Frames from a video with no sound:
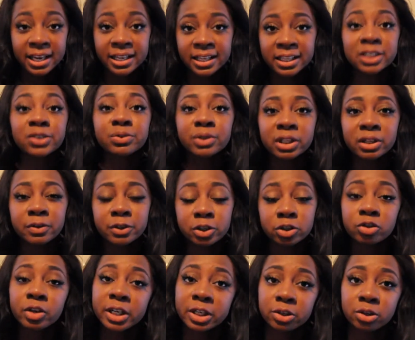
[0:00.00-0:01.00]
And that's really what
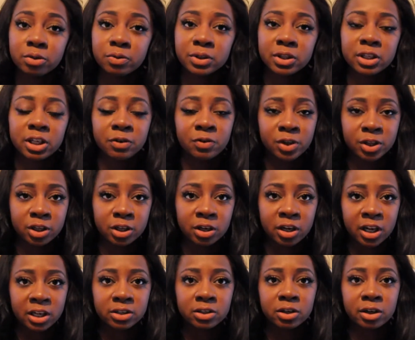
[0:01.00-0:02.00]
you're trying to do with your
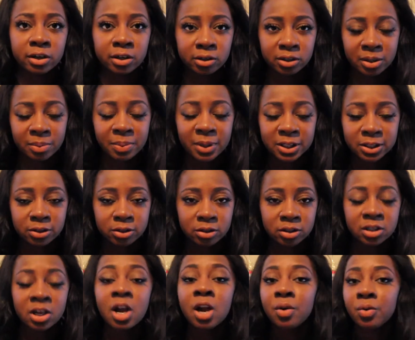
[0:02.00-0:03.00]
darker lip
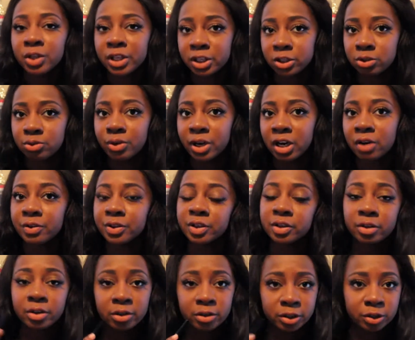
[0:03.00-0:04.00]
pencils that you wear with
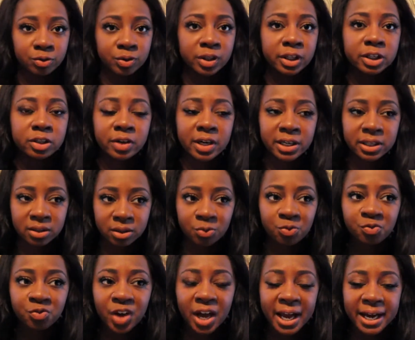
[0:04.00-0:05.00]
your nudes. You're really trying to
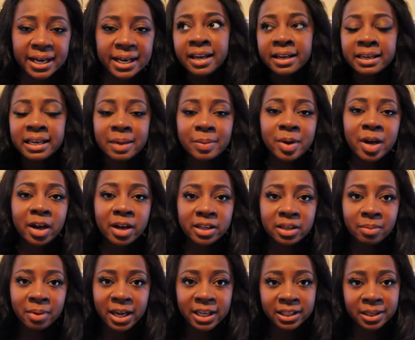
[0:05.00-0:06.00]
define it. Came out in
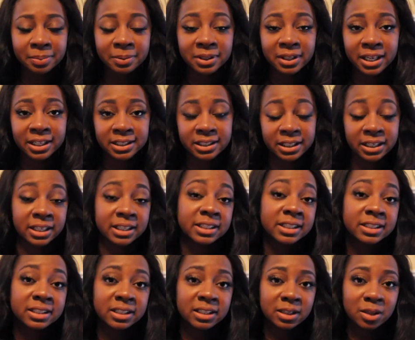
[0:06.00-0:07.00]
the matte lip collection. It is
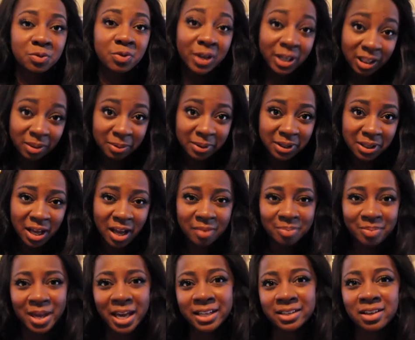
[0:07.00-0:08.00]
still available
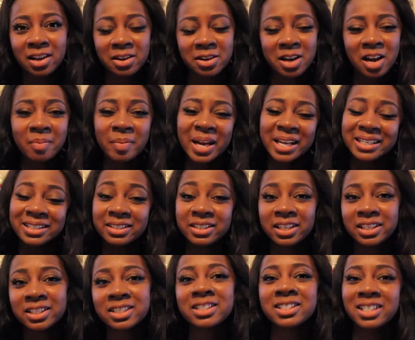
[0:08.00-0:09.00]
on MAC.com. I
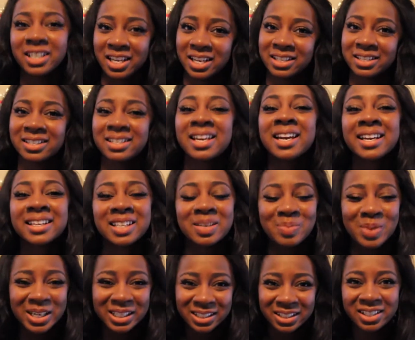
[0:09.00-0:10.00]
just checked to
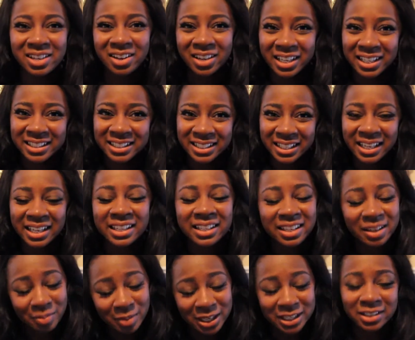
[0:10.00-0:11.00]
make sure y'all could see it,
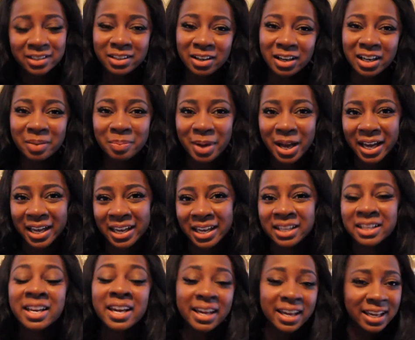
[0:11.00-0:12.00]
to make sure y'all could buy
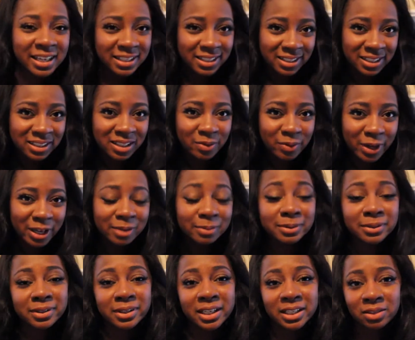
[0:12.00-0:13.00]
it. It's still
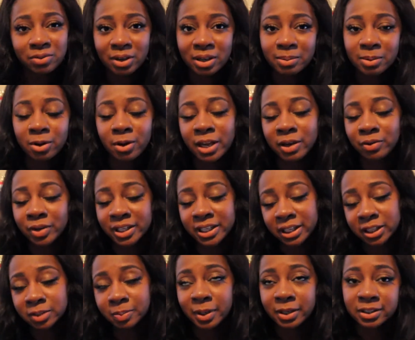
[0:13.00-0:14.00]
available. It's available. It
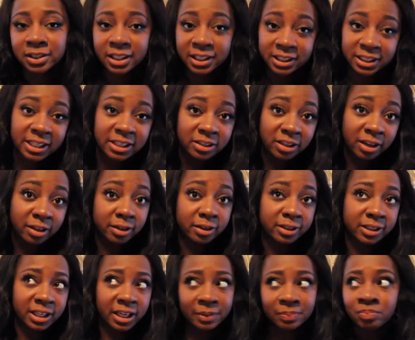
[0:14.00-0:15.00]
retails about
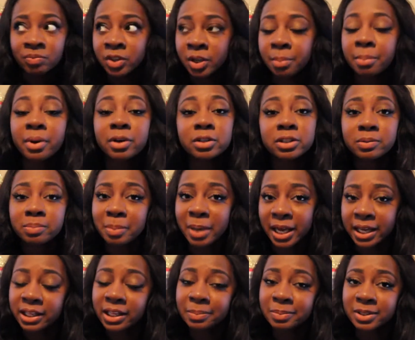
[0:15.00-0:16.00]
$16, like most
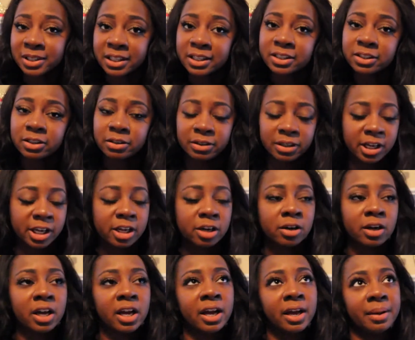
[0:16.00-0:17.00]
matte lipsticks do. Now
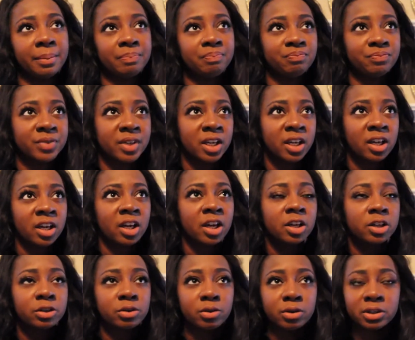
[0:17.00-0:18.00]

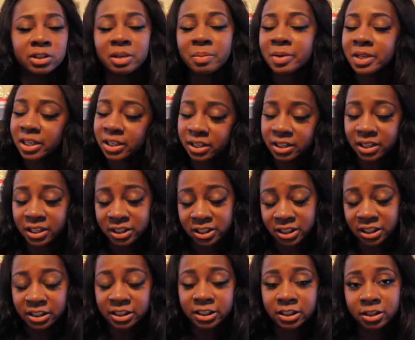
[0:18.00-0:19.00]
your limited
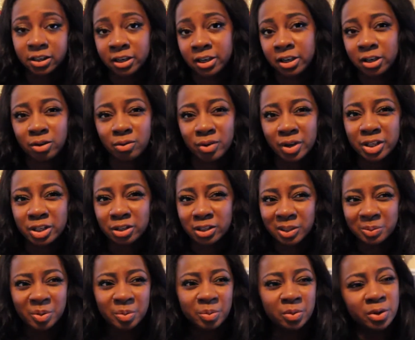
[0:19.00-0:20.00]
editions are going to run you a
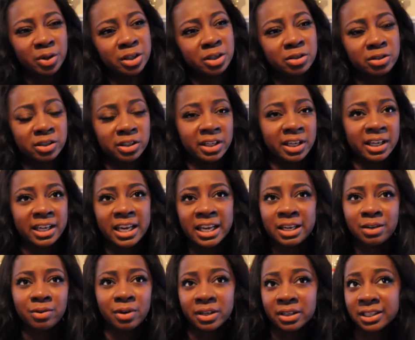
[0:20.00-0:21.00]
little bit more, usually like
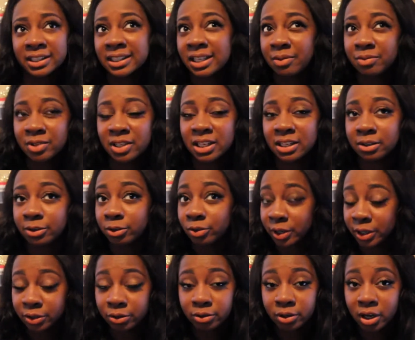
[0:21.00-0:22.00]
anywhere in the $17
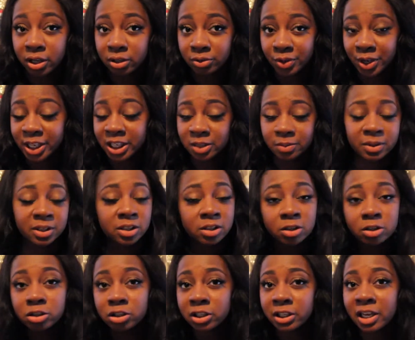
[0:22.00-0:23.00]
to $22 range, but
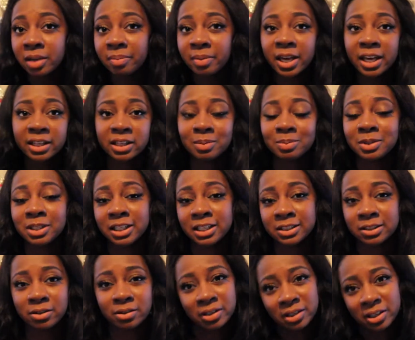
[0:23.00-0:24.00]
usually a MAC lipstick
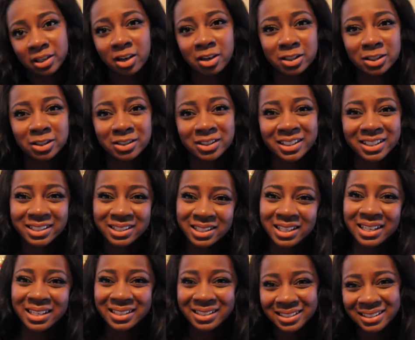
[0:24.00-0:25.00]
is only going to cost you
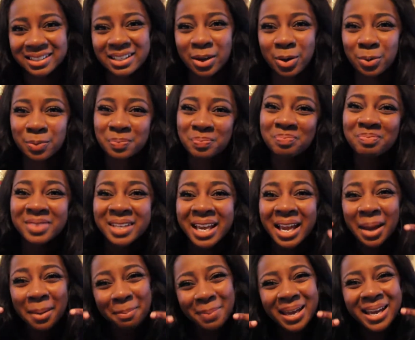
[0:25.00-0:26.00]
$16. So,
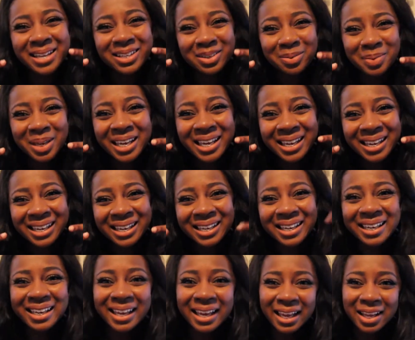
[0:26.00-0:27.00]
Pander
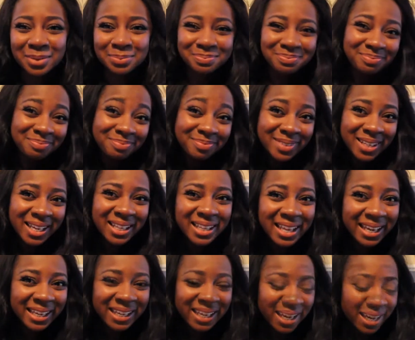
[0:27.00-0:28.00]
Me! I
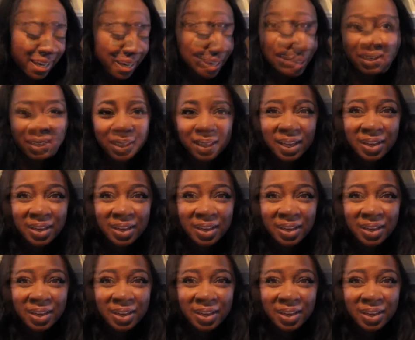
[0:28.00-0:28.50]
like it.